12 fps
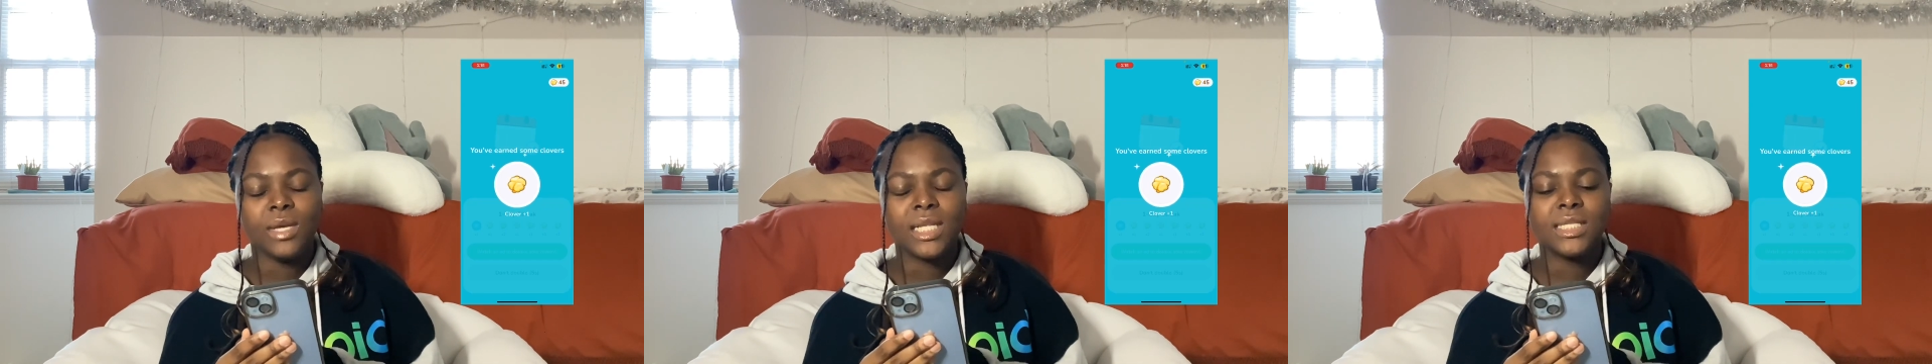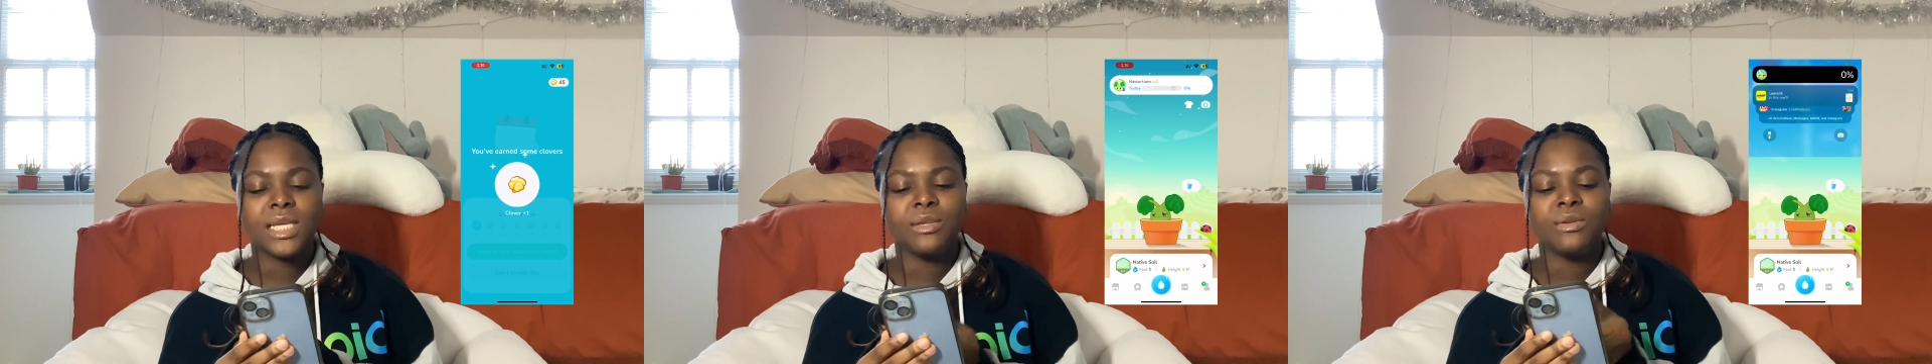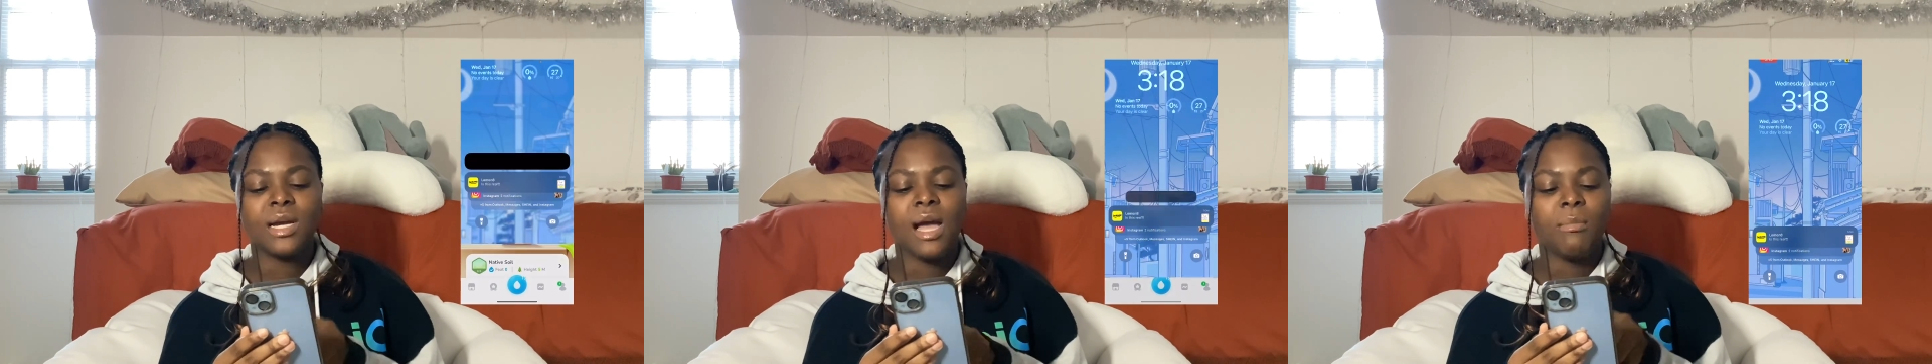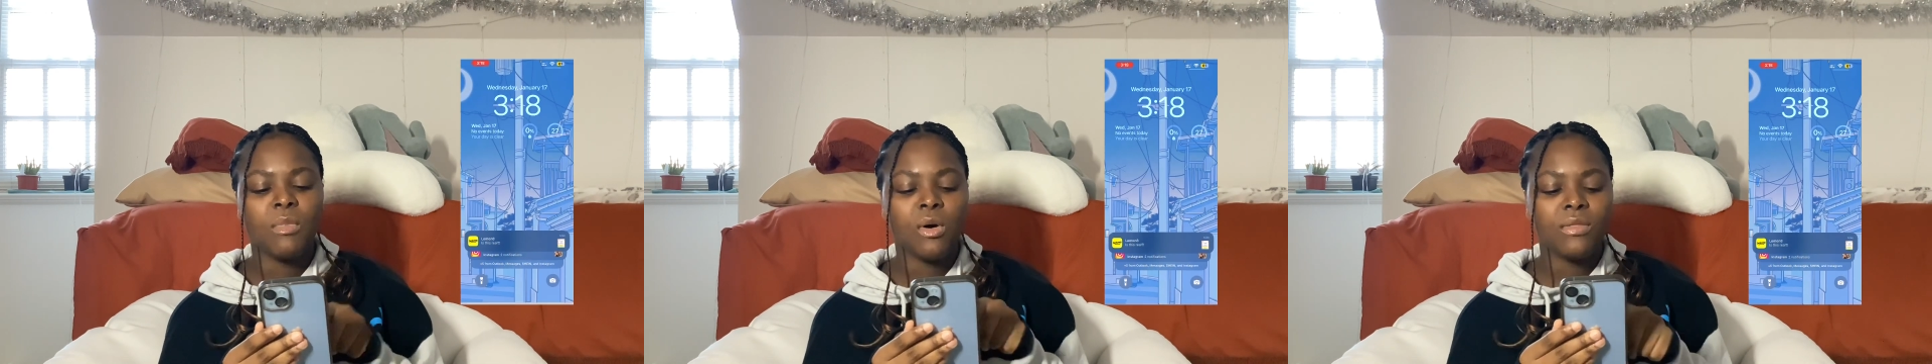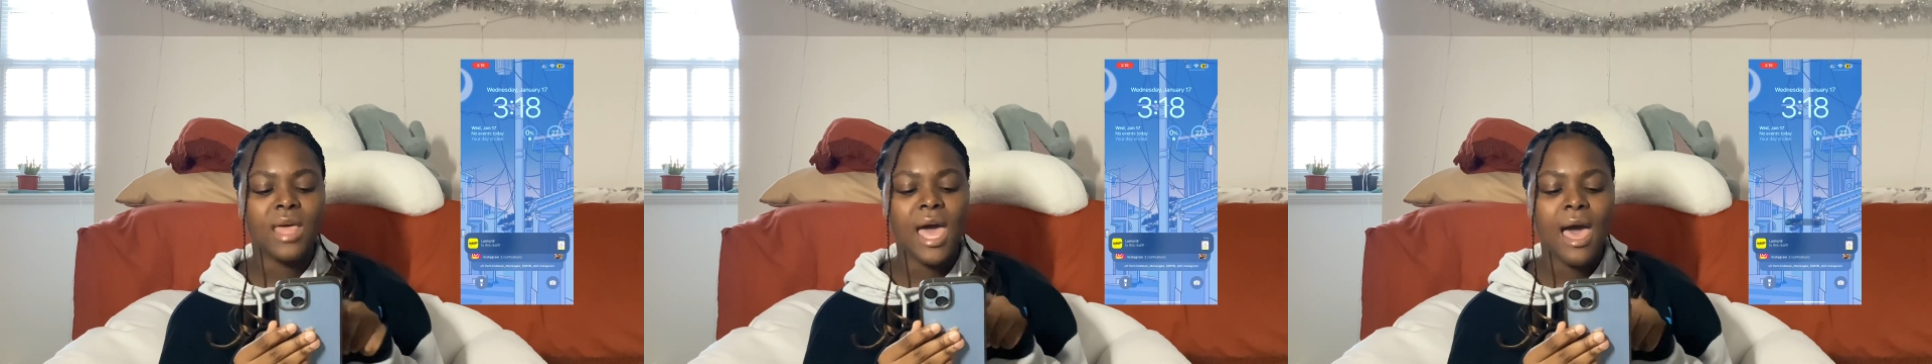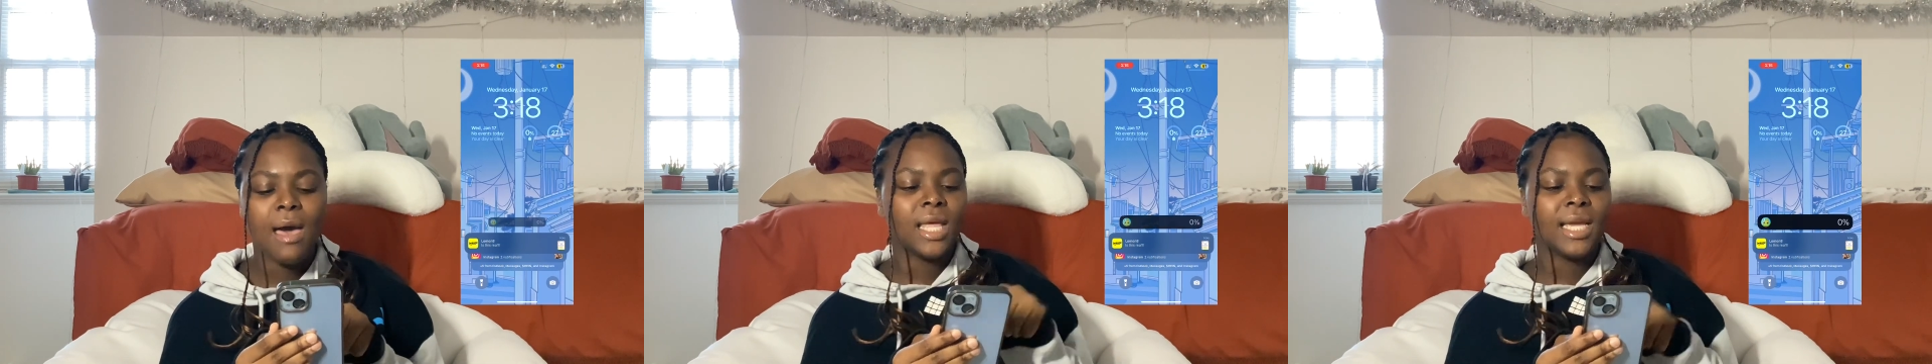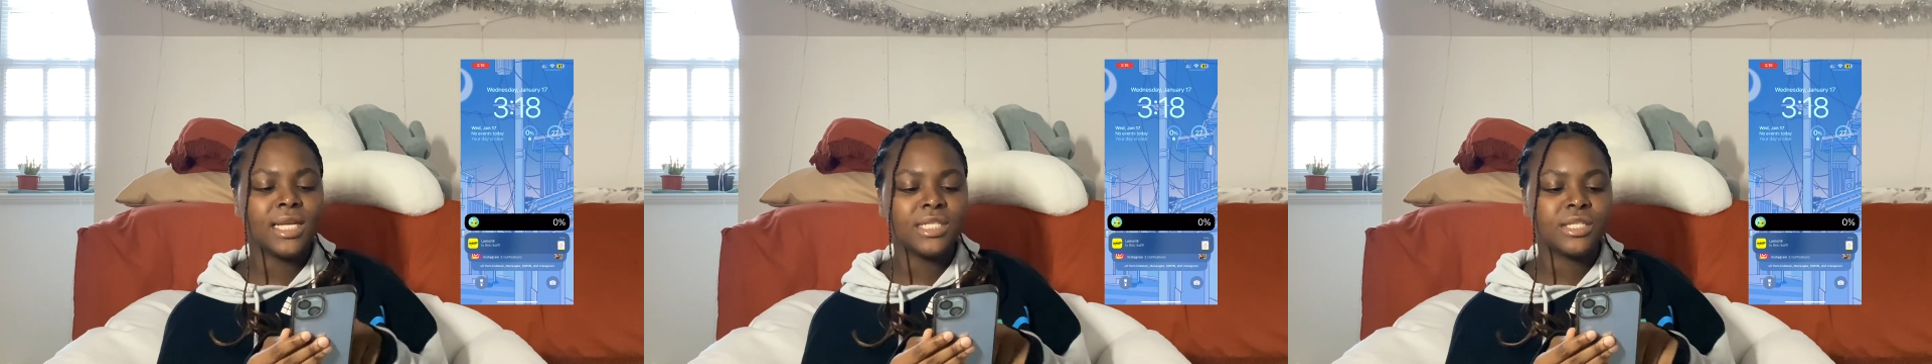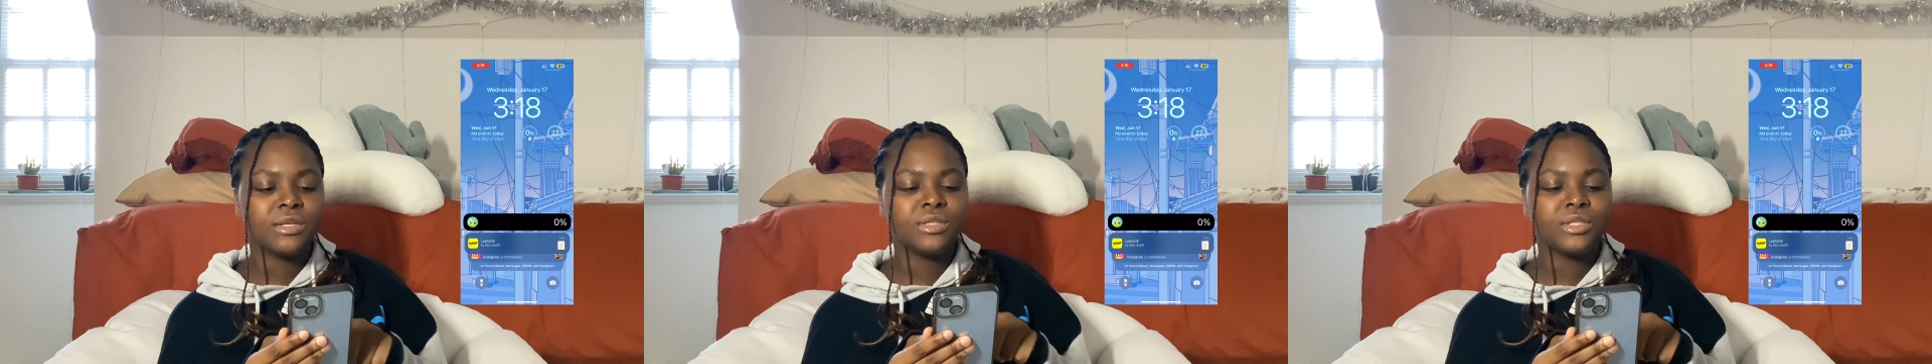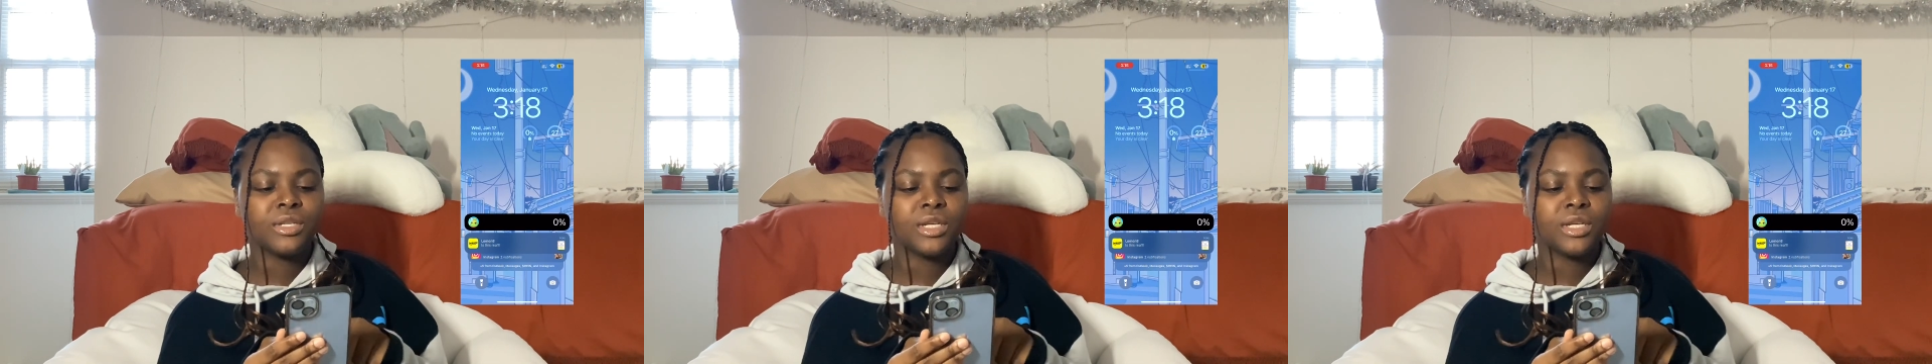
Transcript: continue to come on the app. Like I showed you